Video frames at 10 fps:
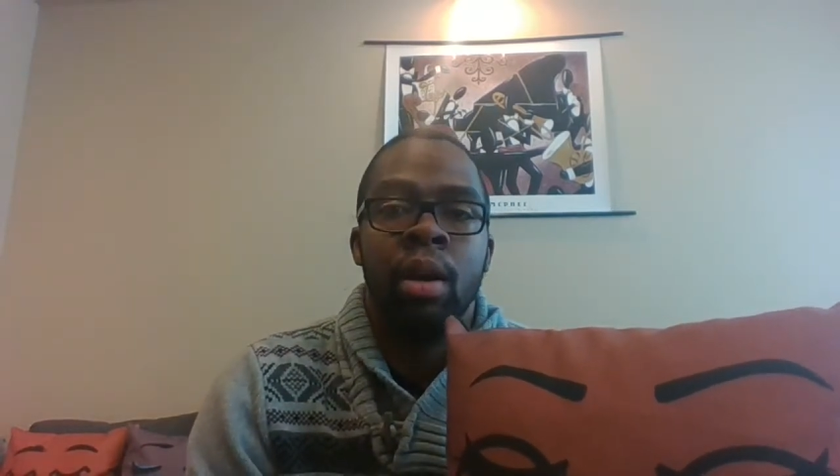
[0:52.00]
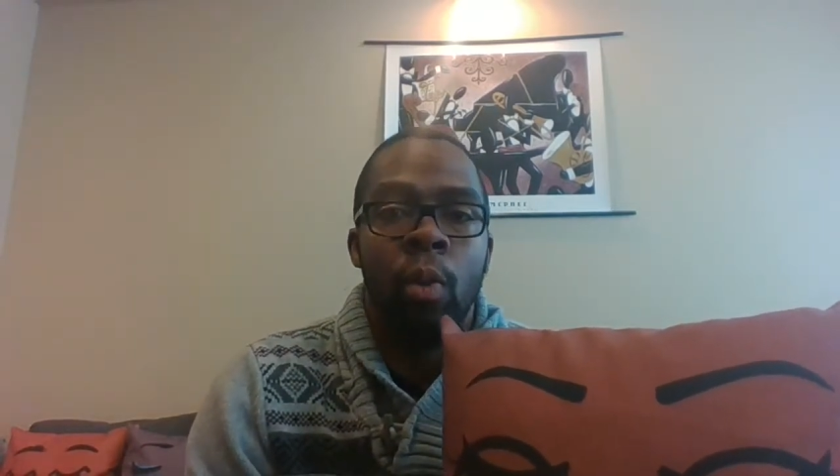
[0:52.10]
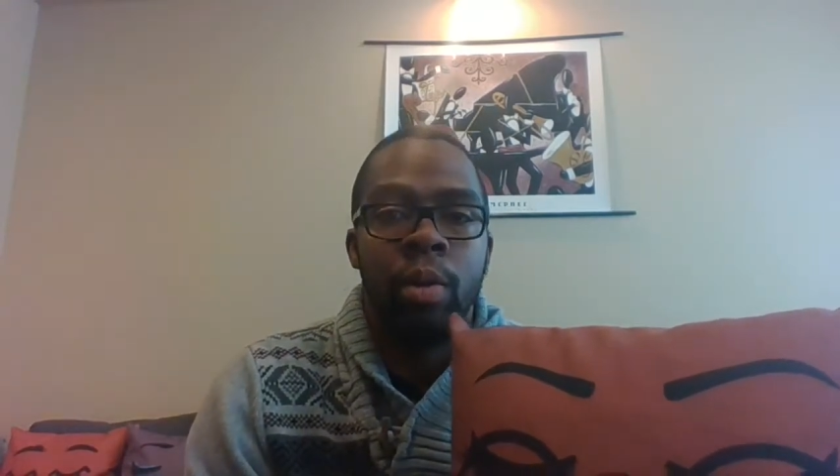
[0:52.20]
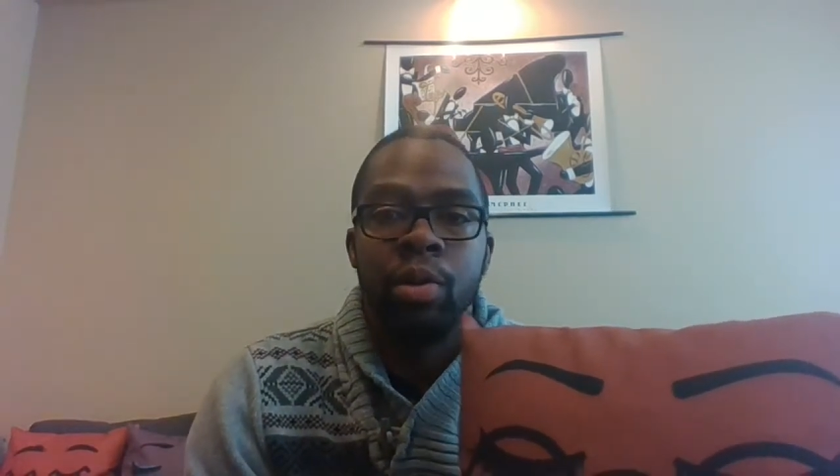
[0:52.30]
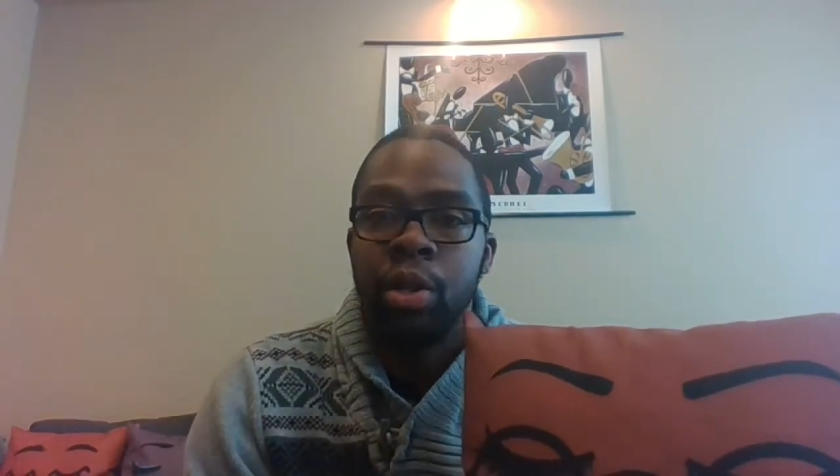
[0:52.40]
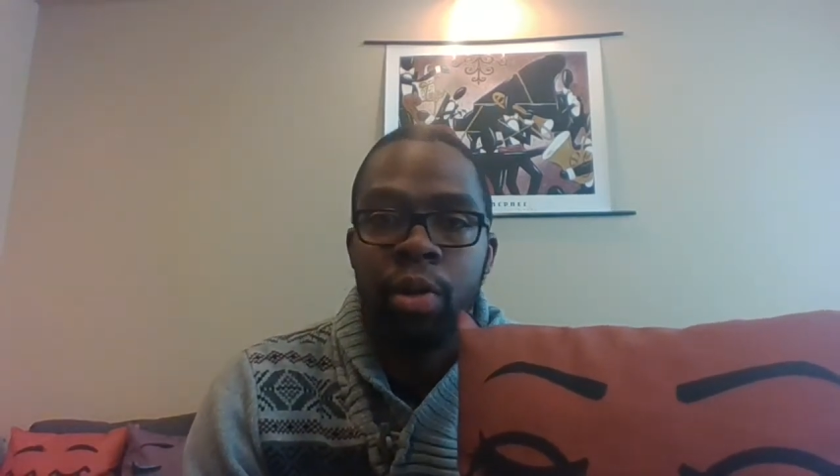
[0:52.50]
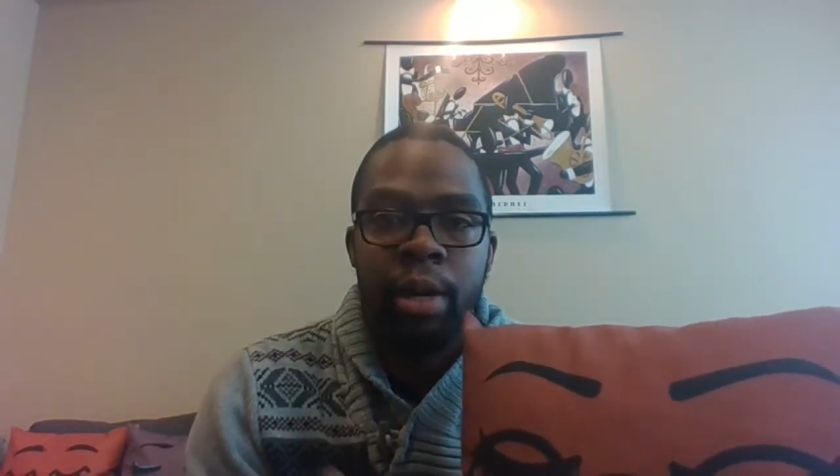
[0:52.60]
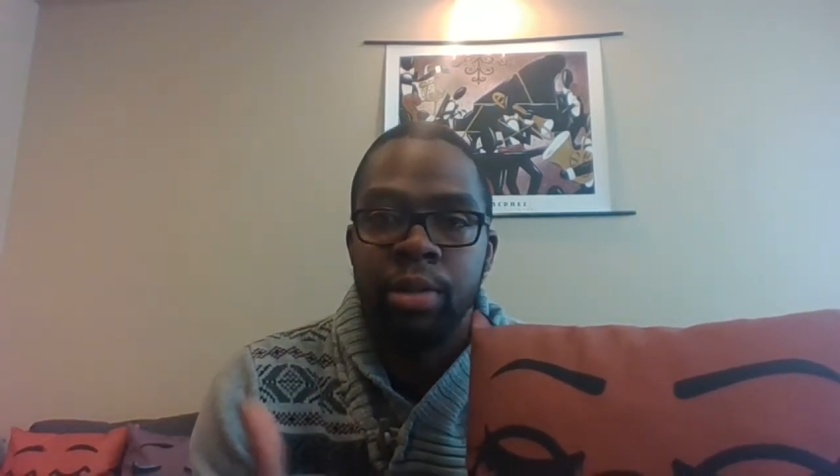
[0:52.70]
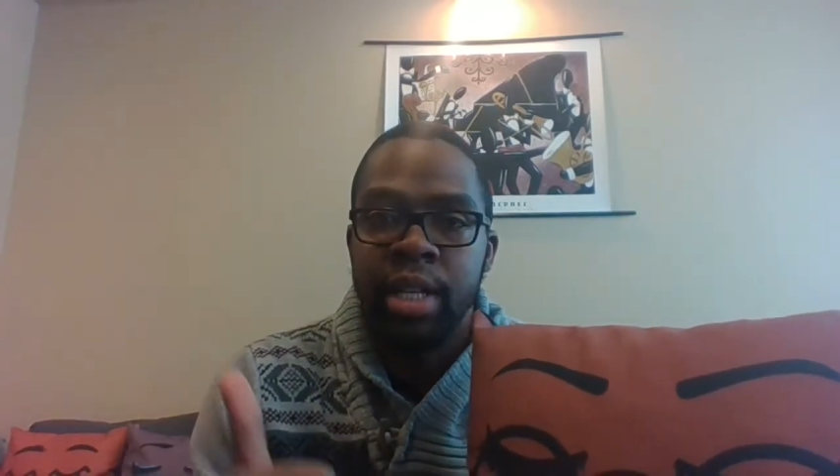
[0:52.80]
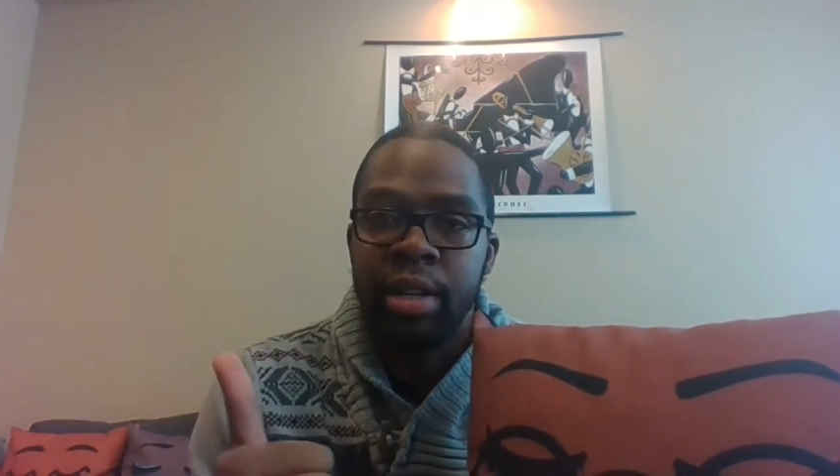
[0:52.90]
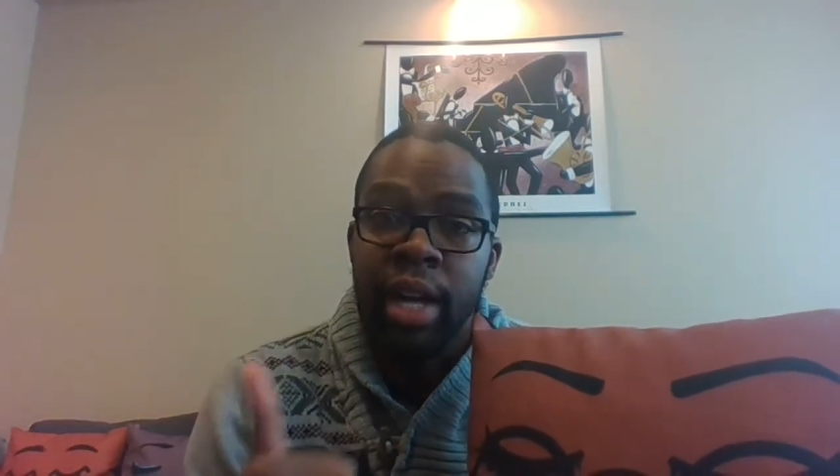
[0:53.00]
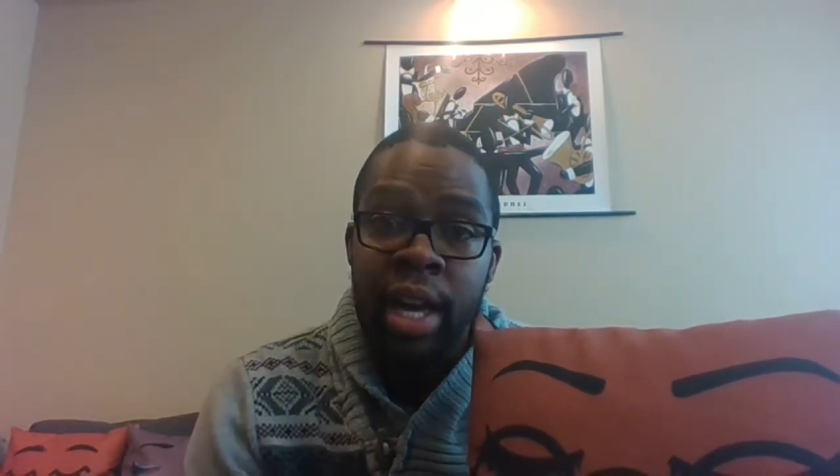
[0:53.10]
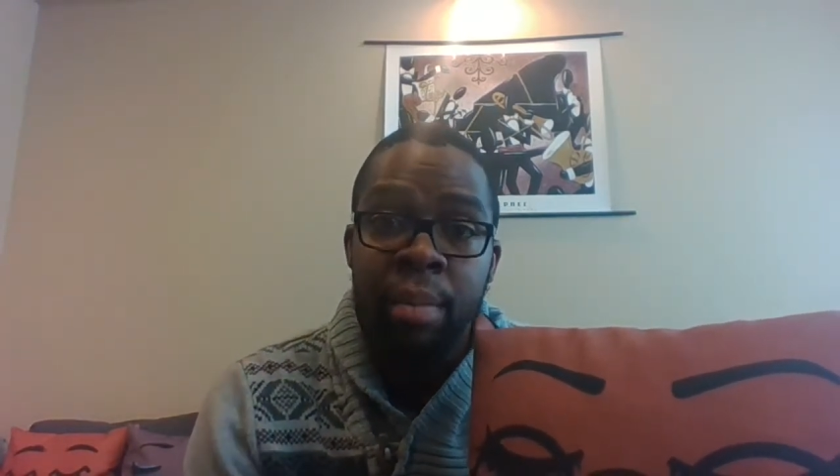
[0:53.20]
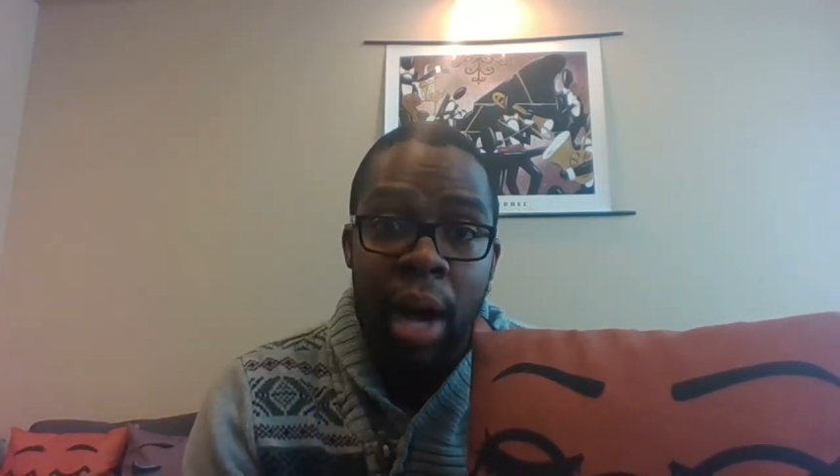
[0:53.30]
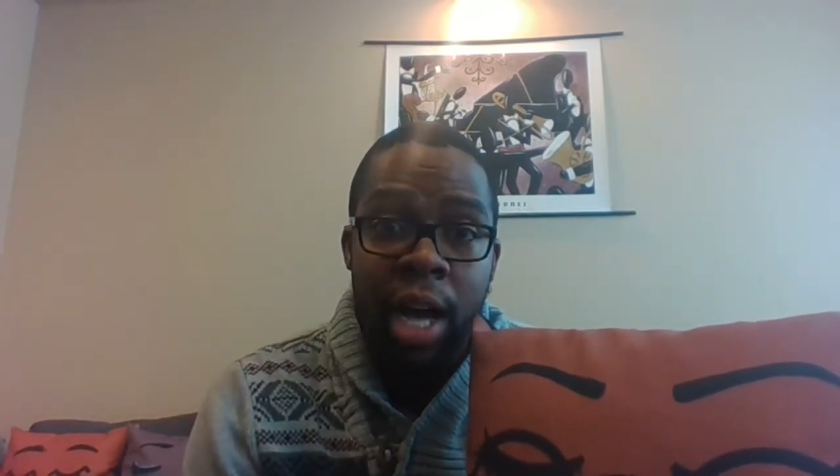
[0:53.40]
We were told that it was either
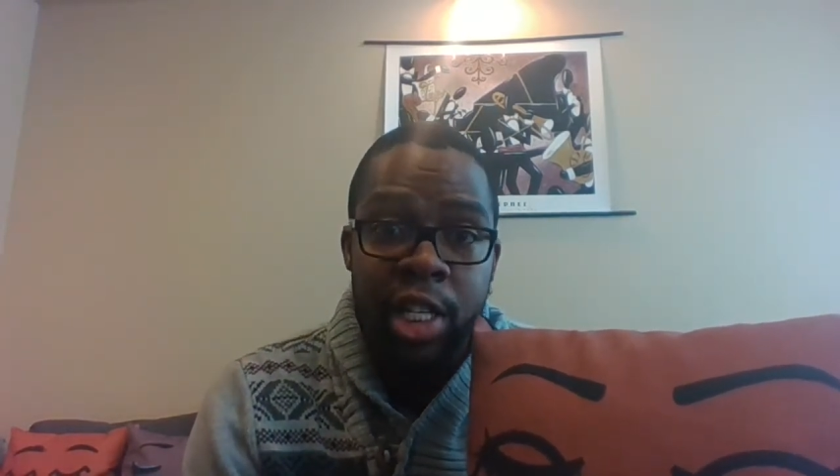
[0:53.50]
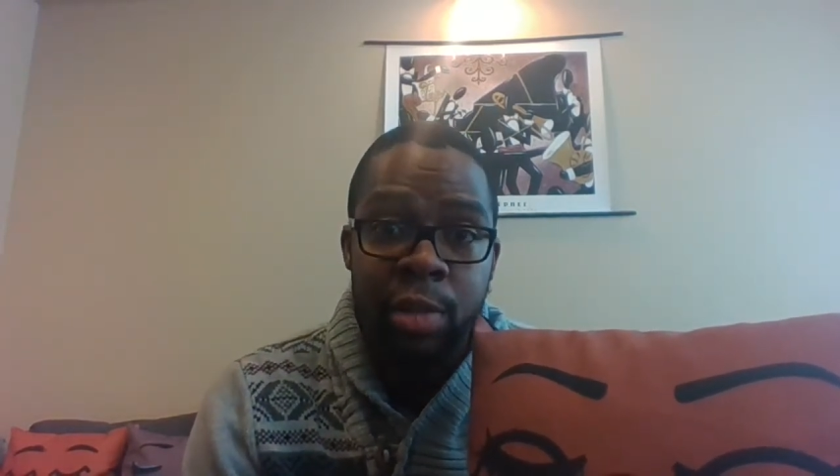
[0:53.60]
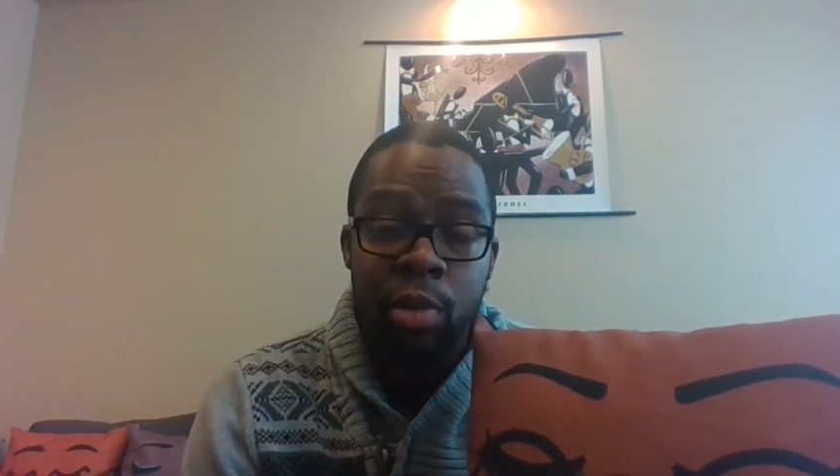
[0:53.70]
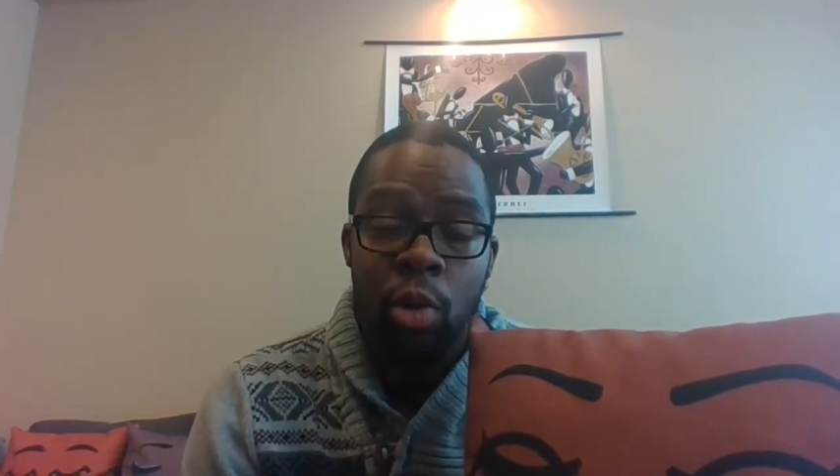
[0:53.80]
impossible